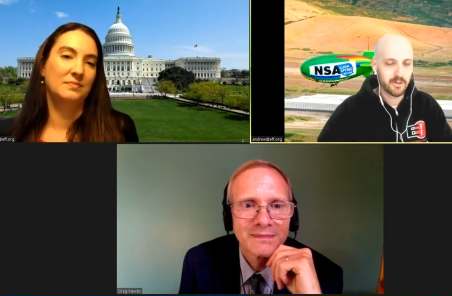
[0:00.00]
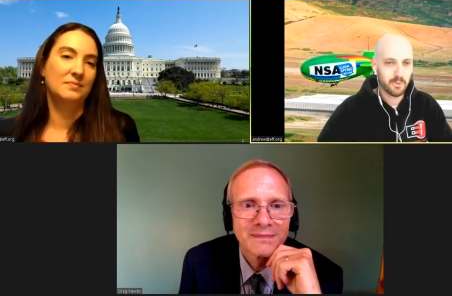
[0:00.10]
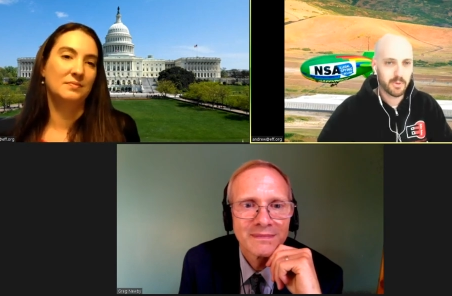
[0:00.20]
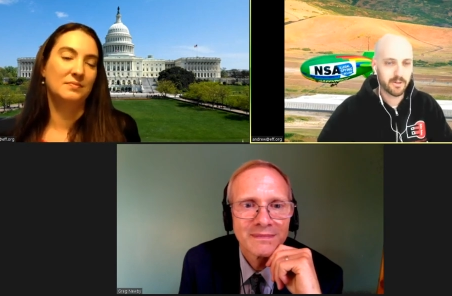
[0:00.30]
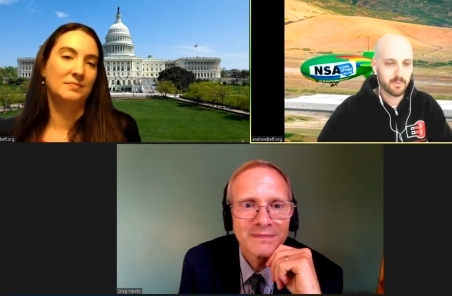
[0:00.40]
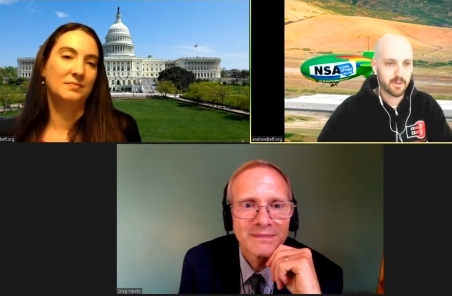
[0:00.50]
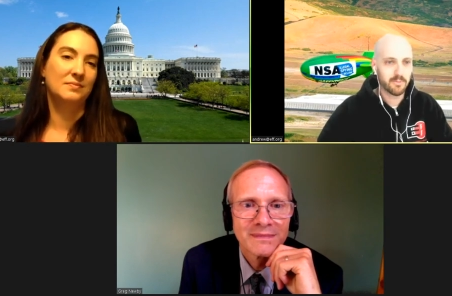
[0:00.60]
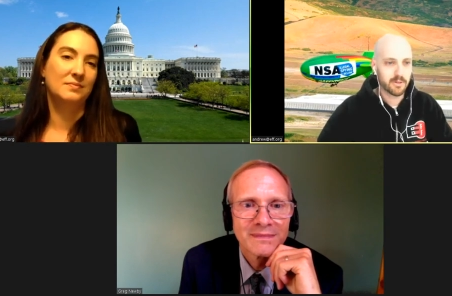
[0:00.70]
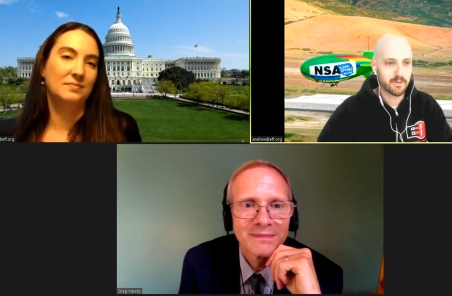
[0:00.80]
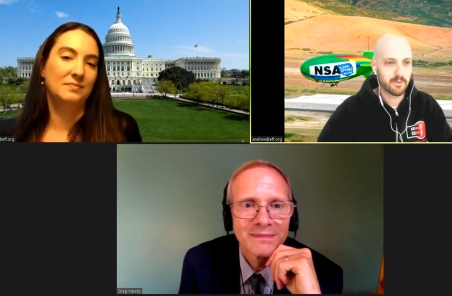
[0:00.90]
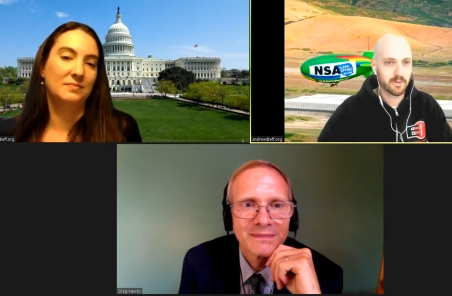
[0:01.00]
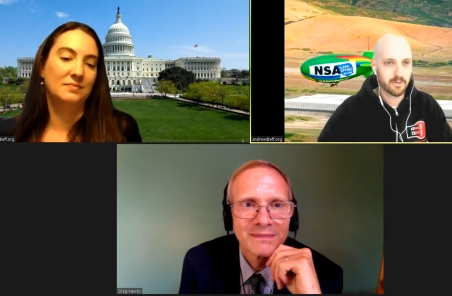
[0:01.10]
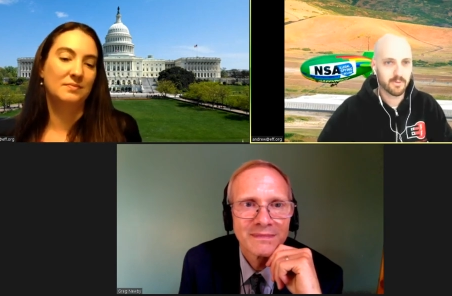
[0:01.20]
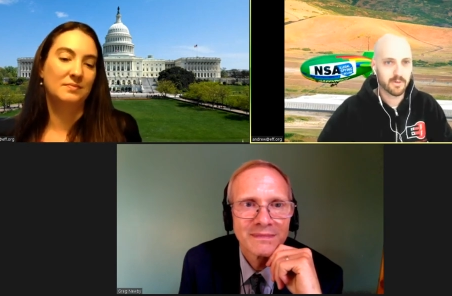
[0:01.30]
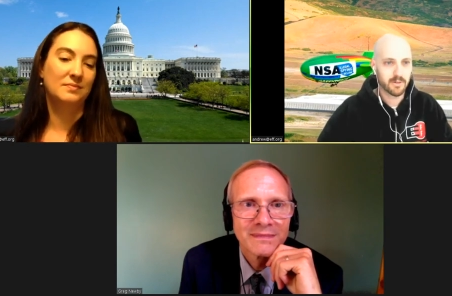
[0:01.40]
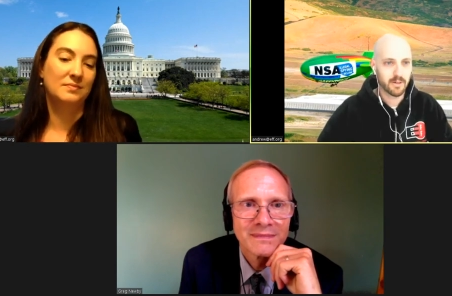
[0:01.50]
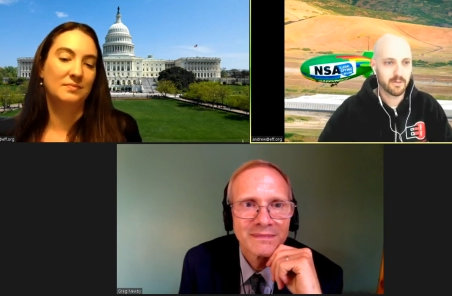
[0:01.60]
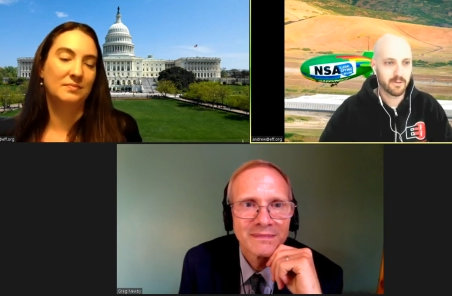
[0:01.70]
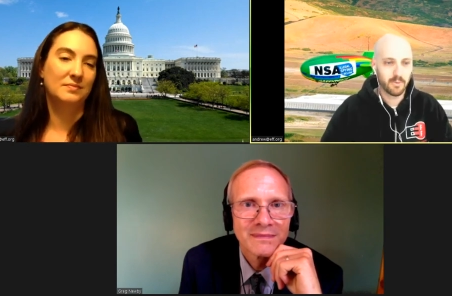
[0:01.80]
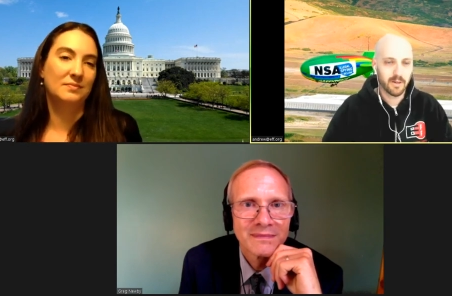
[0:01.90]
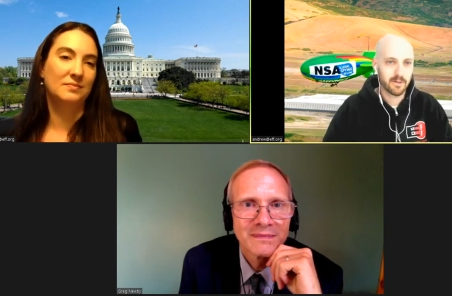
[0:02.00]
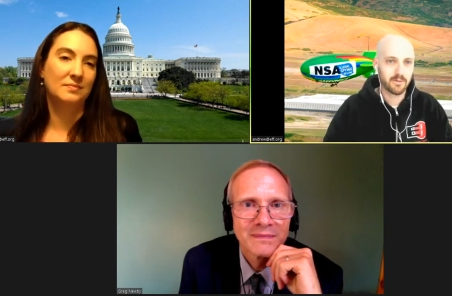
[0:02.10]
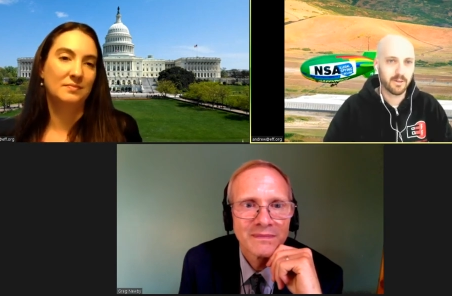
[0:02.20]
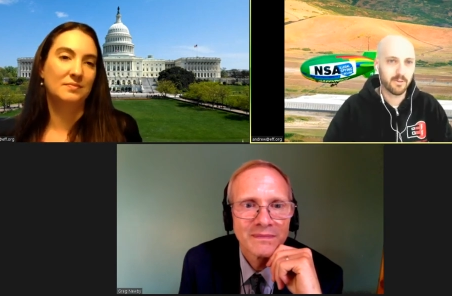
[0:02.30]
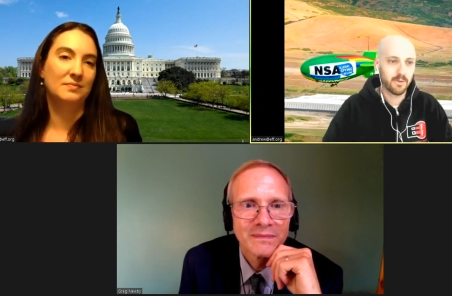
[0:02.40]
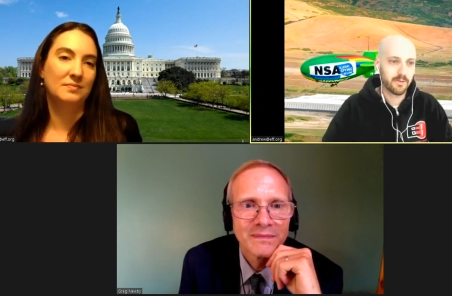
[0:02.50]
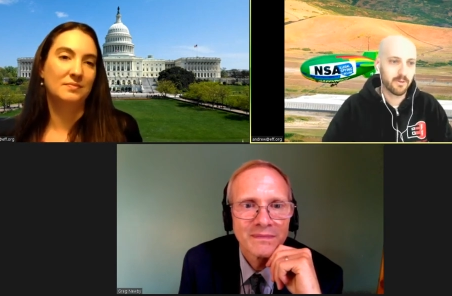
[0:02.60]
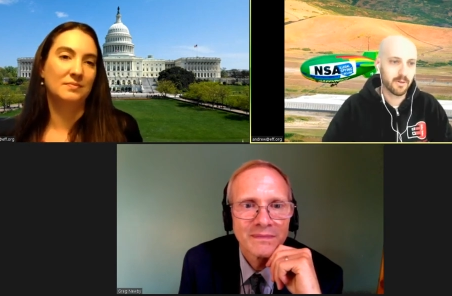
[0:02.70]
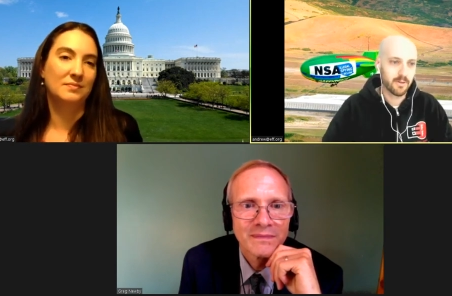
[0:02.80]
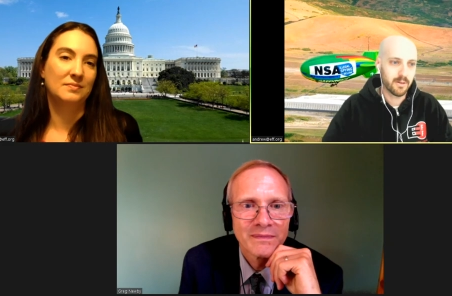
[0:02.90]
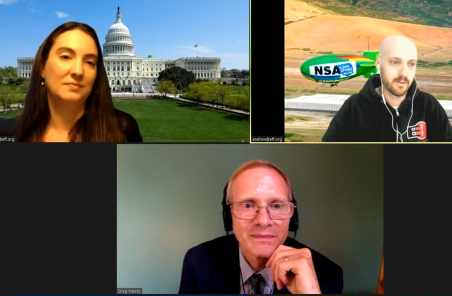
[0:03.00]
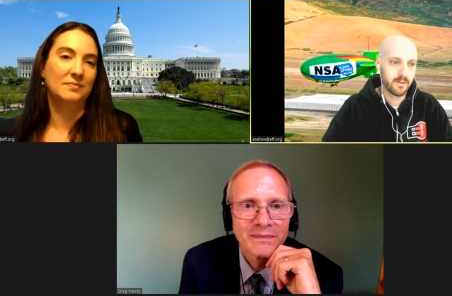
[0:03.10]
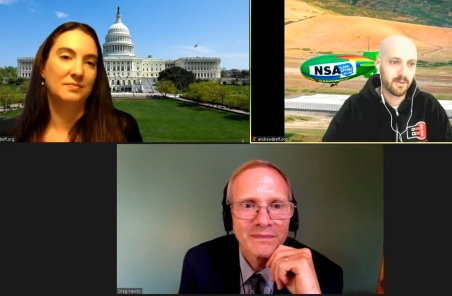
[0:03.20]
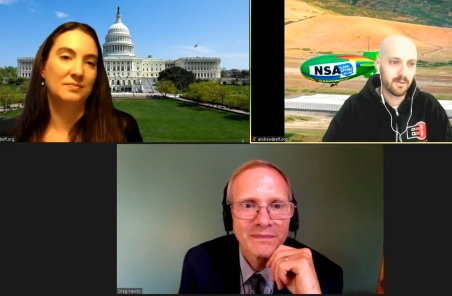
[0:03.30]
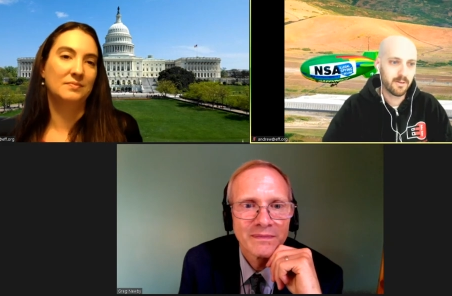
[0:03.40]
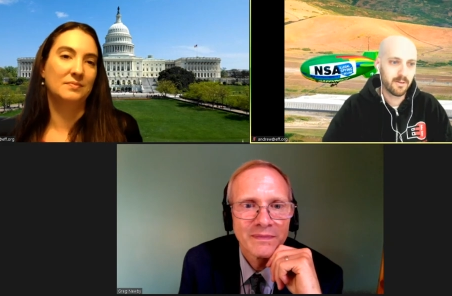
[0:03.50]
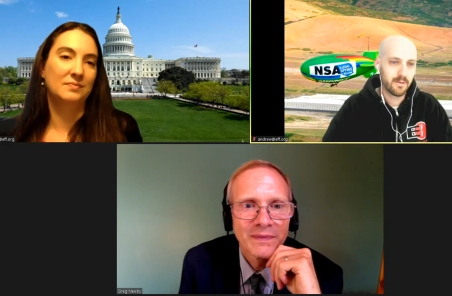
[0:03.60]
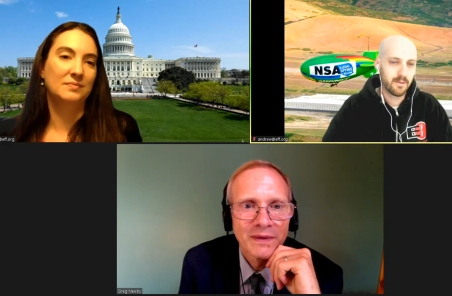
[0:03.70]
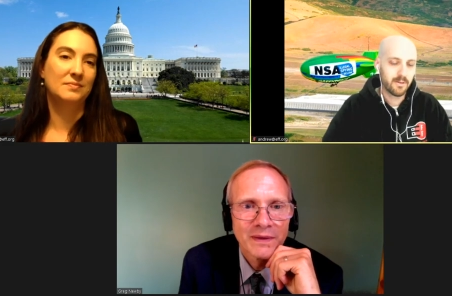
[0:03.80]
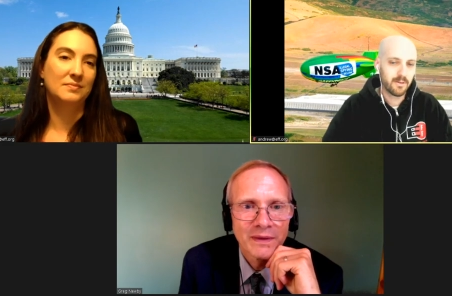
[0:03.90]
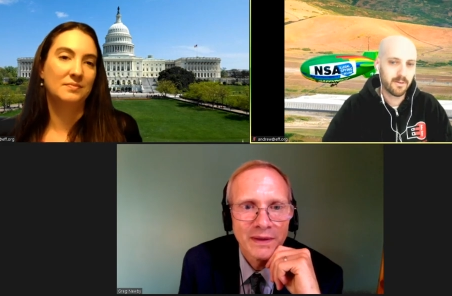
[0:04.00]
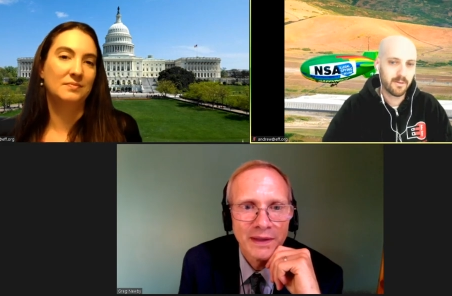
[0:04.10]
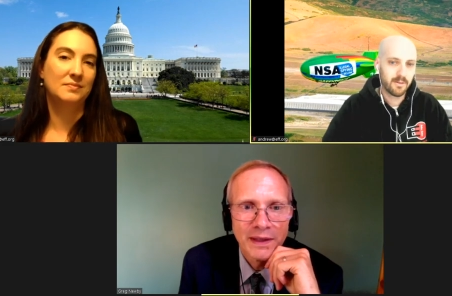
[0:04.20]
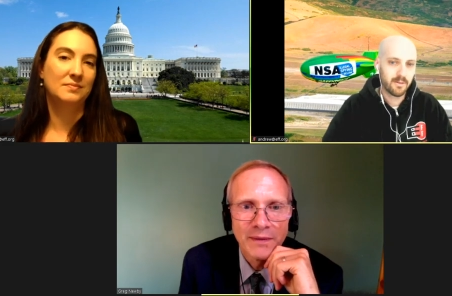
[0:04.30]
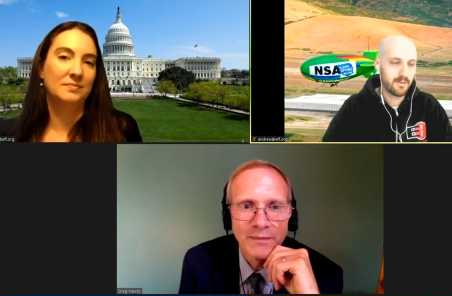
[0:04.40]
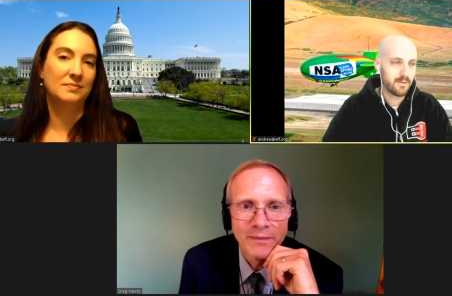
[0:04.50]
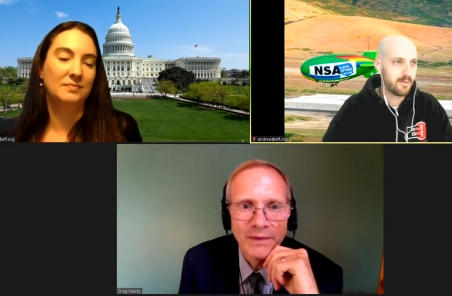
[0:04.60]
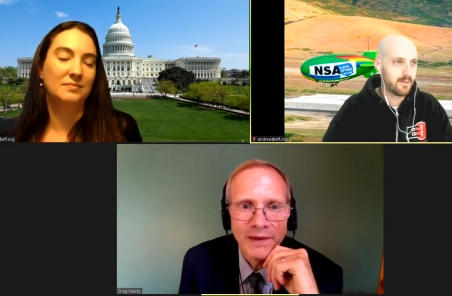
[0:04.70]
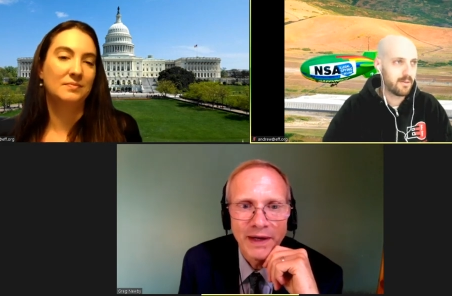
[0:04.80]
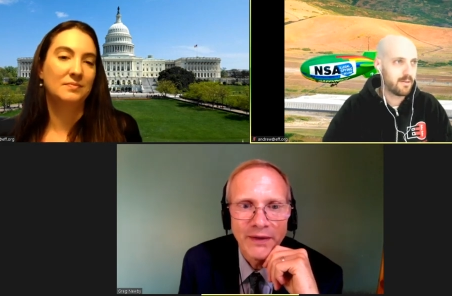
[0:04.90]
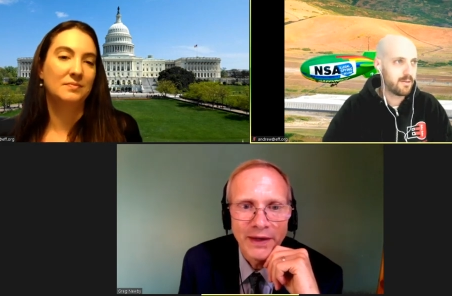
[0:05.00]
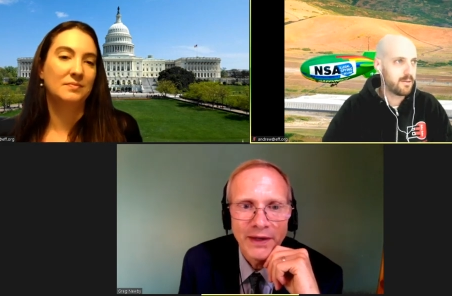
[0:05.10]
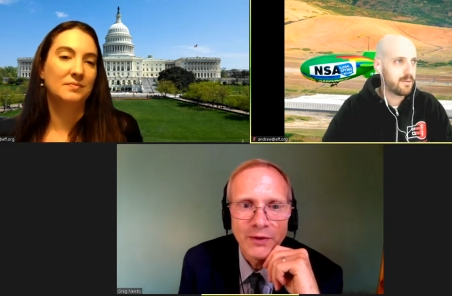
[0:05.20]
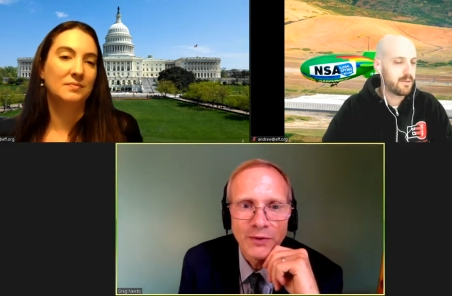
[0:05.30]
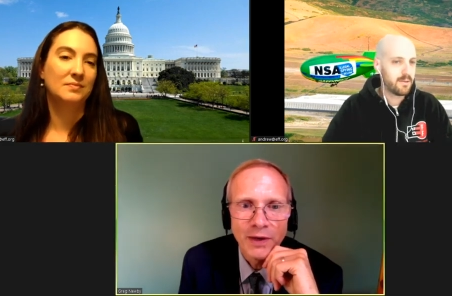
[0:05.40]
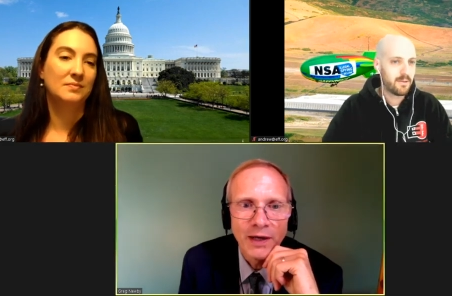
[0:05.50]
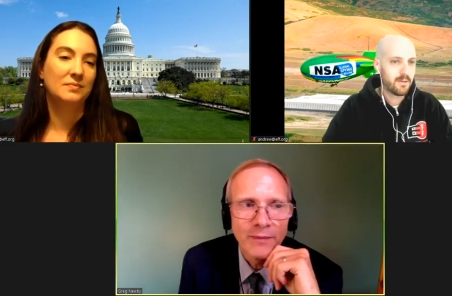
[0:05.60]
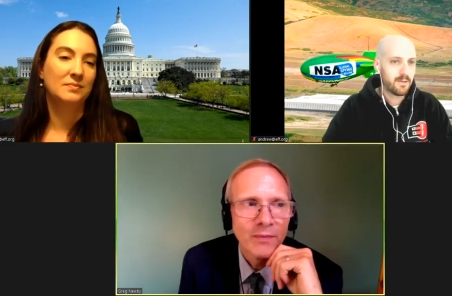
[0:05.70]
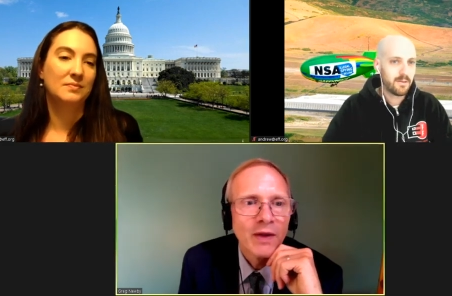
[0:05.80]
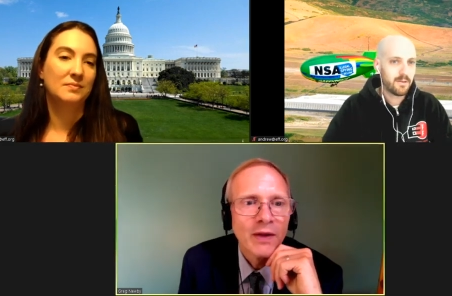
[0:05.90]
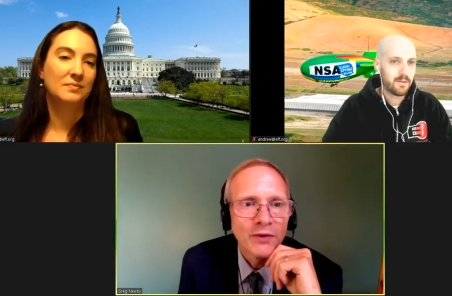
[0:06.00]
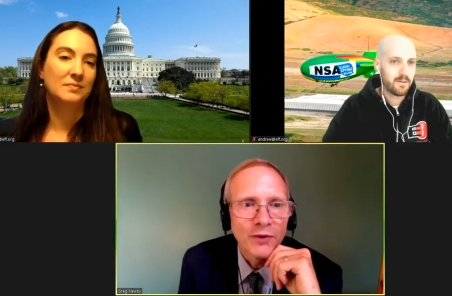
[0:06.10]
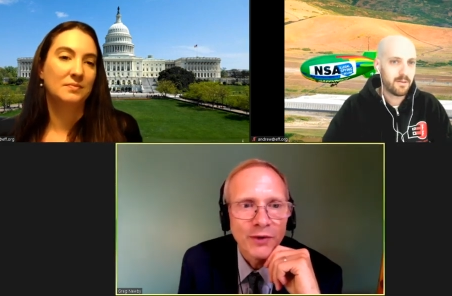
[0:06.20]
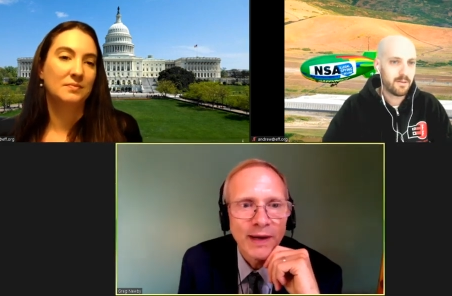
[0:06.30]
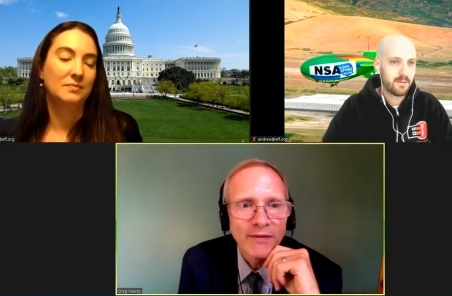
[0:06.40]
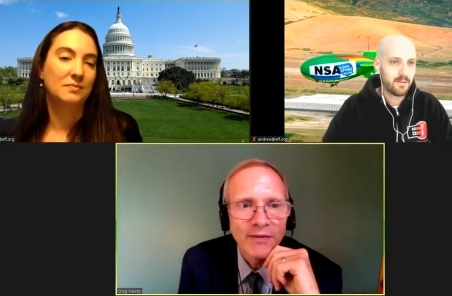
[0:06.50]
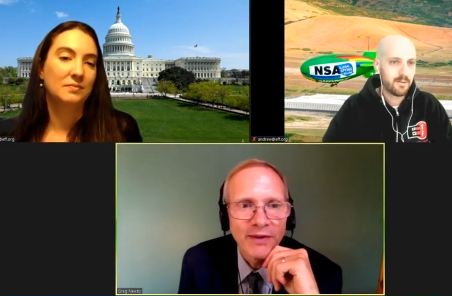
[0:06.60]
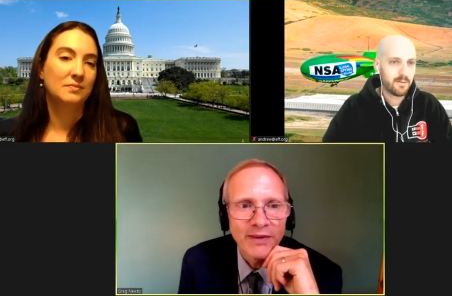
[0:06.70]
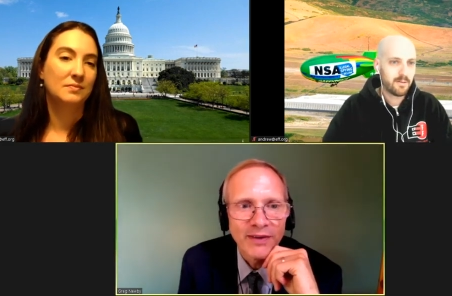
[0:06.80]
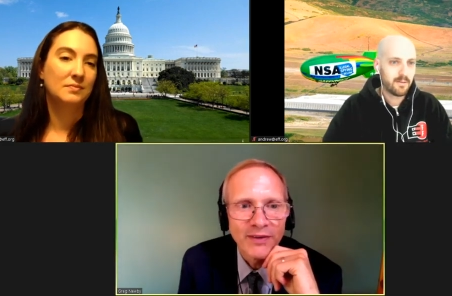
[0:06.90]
Speaker 1: subject to much greater oversight, so we actually know what's going on.
Speaker 2: Yeah, thank you. So you have this